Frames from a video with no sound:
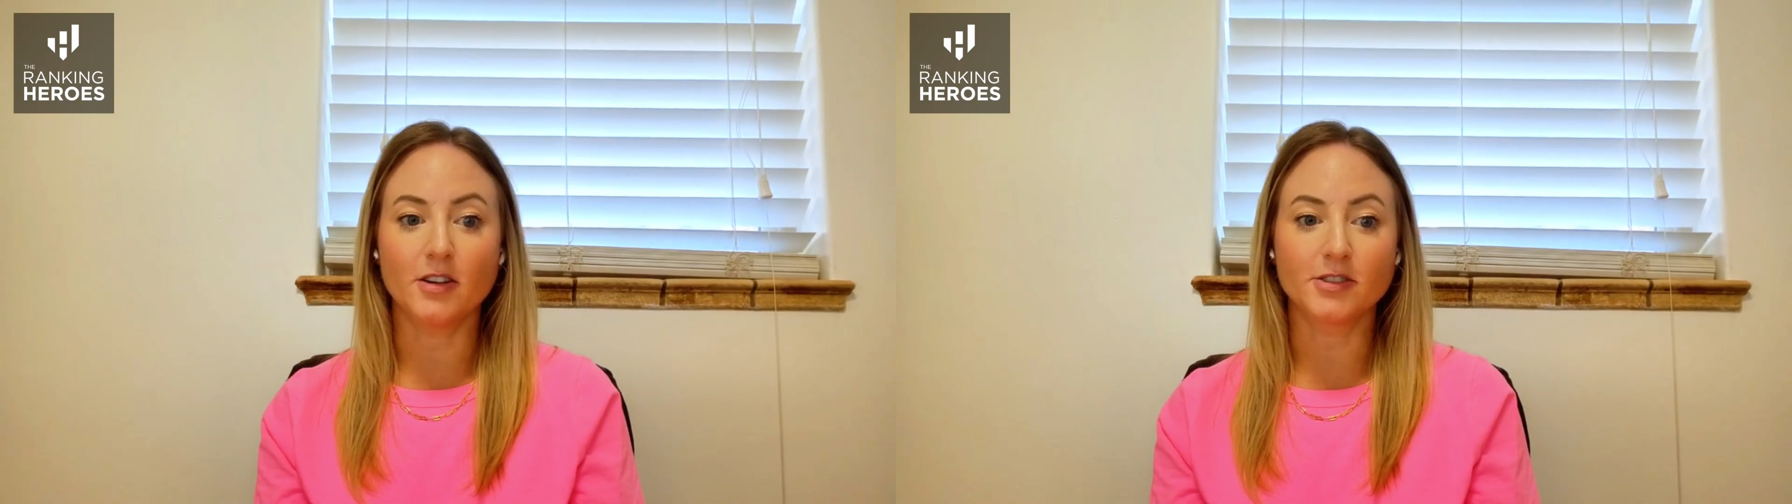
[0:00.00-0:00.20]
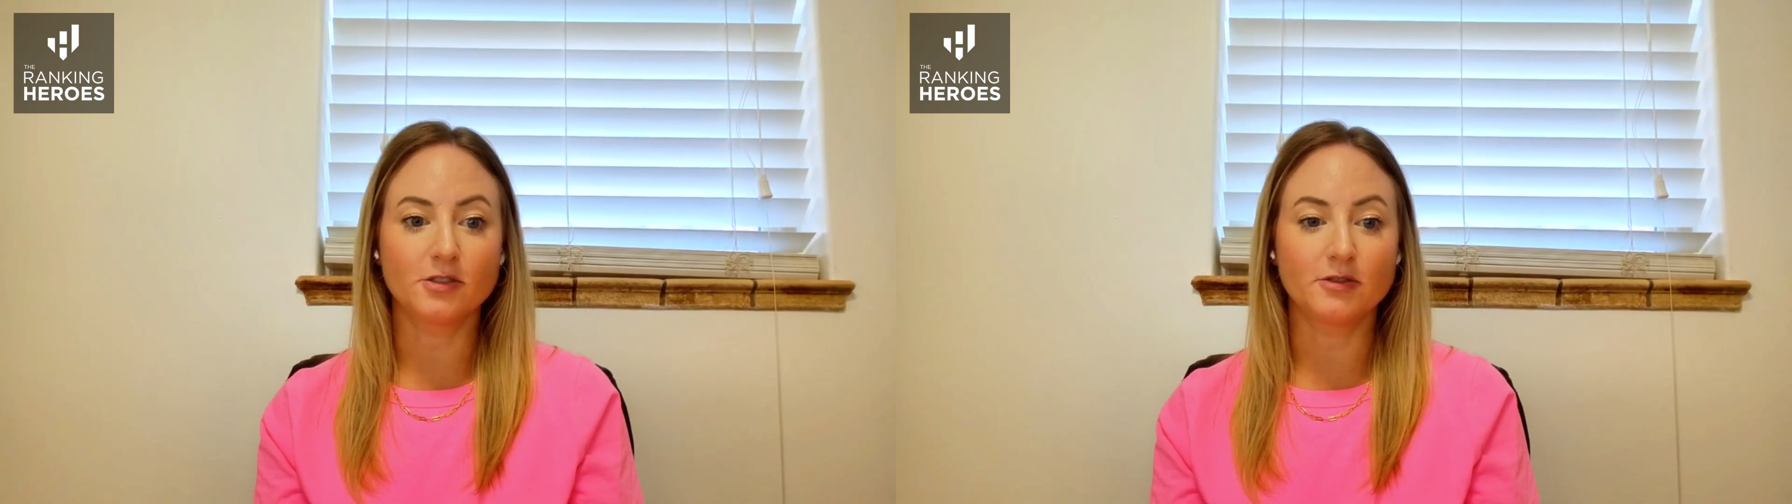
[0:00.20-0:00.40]

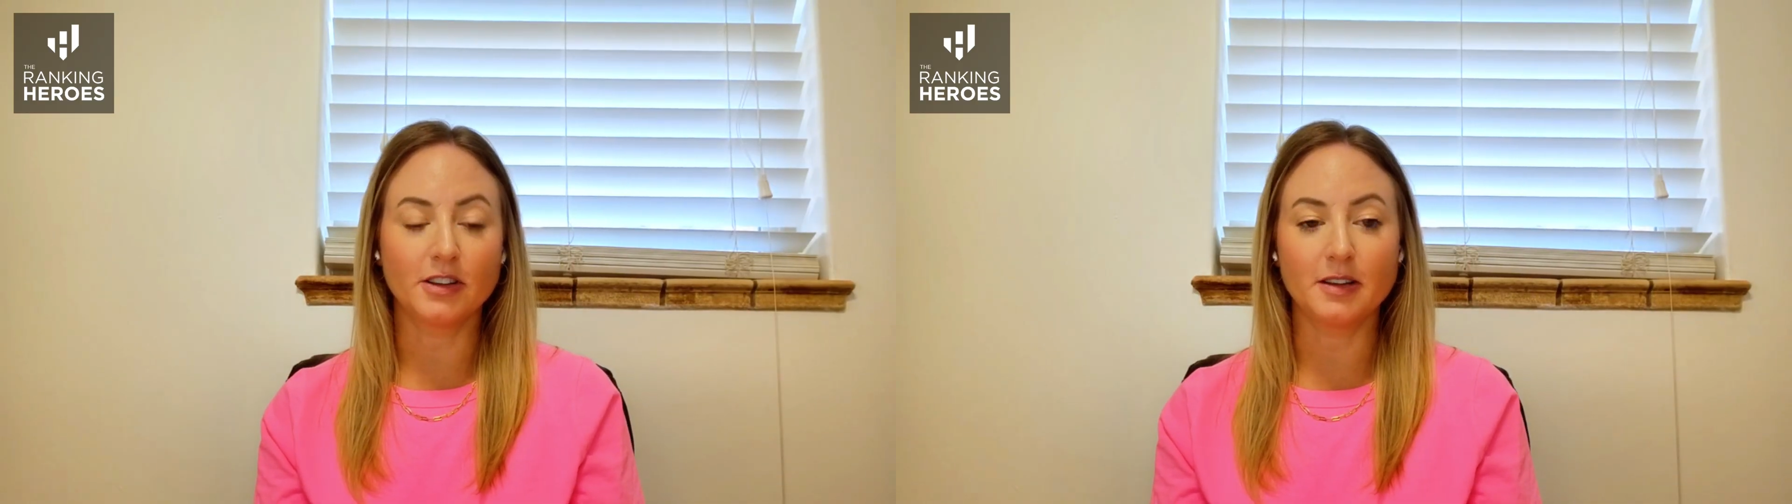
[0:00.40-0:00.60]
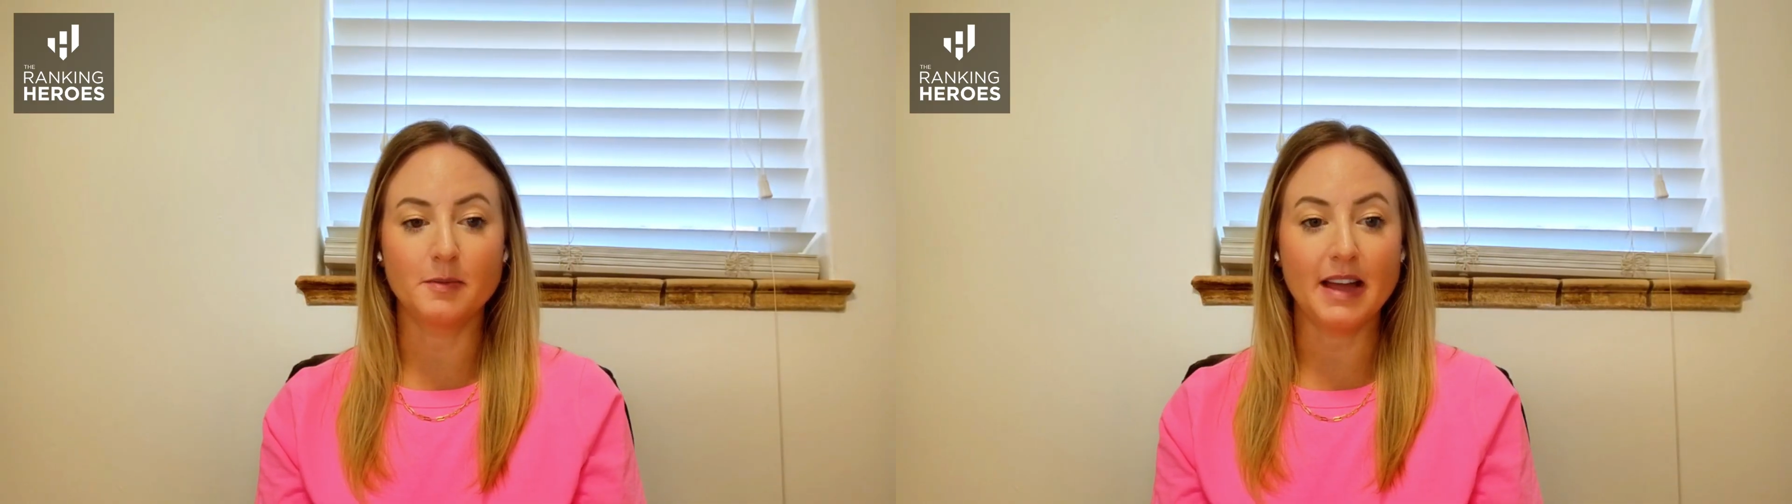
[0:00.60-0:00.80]
also
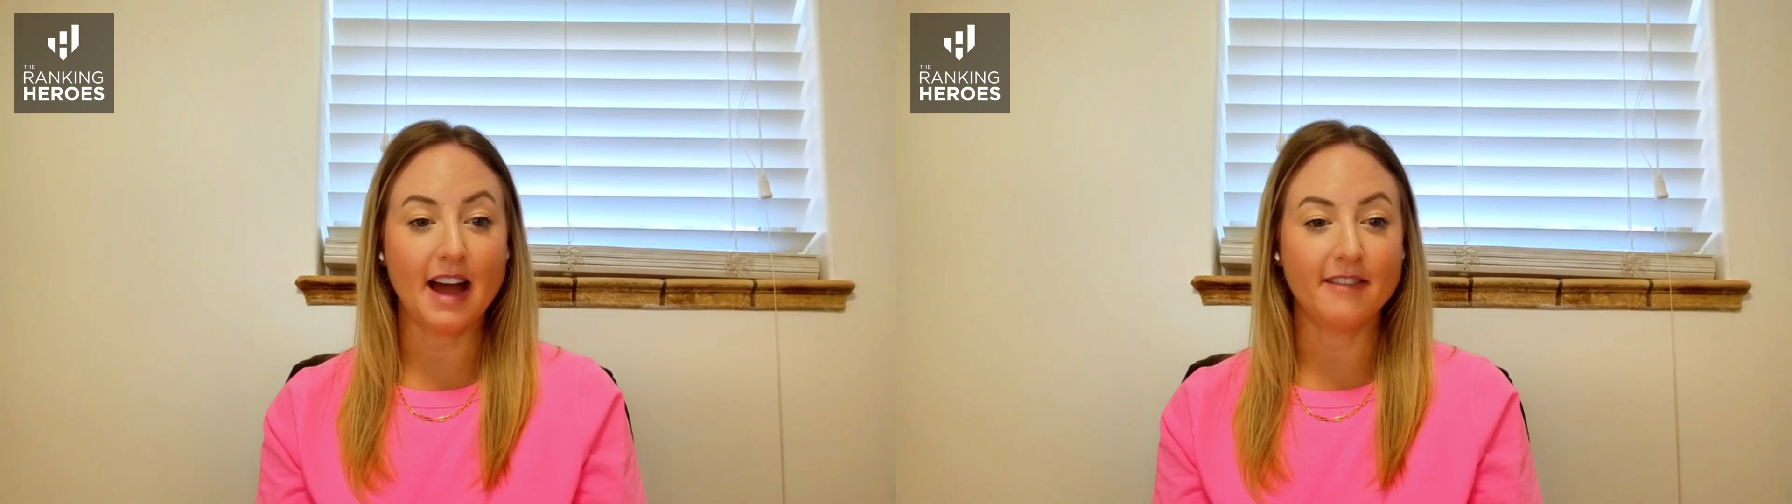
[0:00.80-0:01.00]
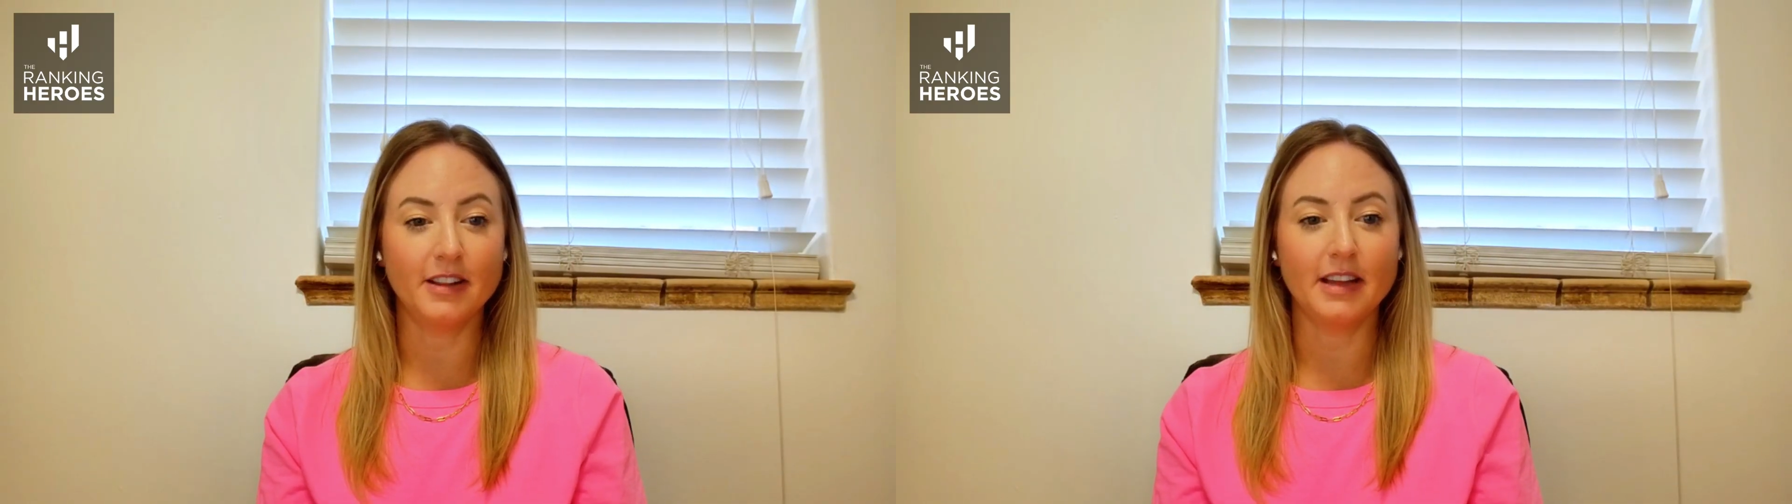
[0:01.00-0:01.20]
really be
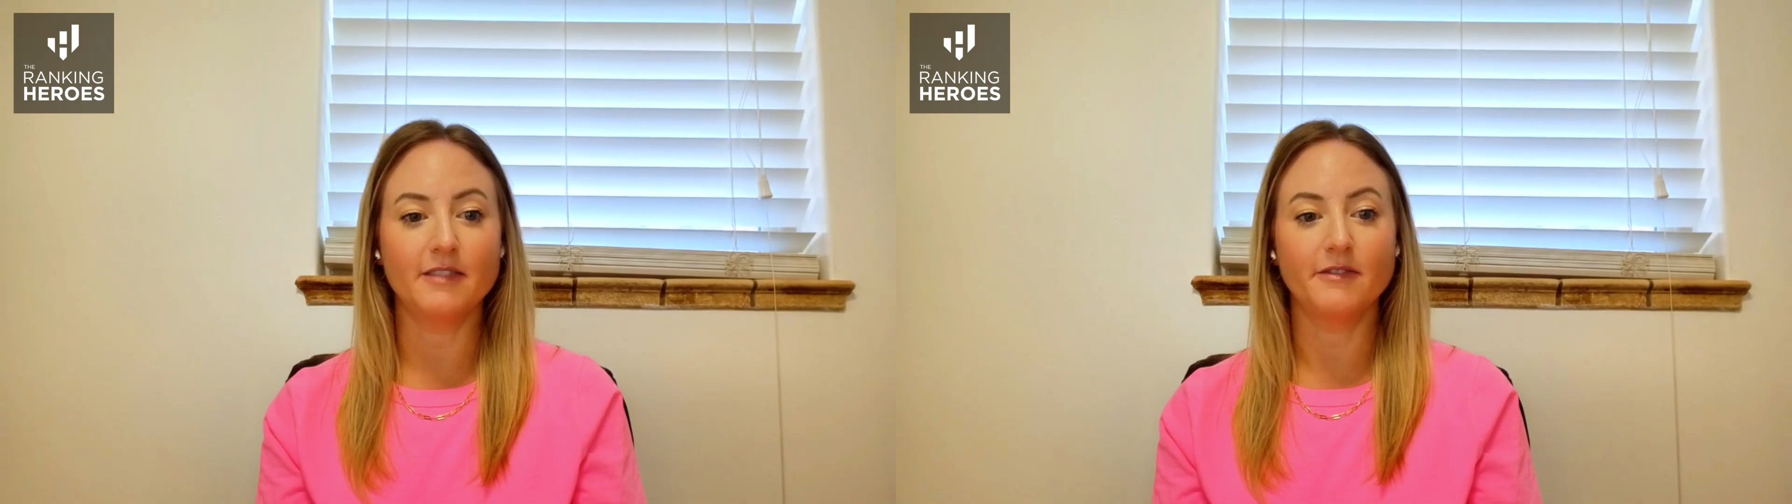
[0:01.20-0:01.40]
heavily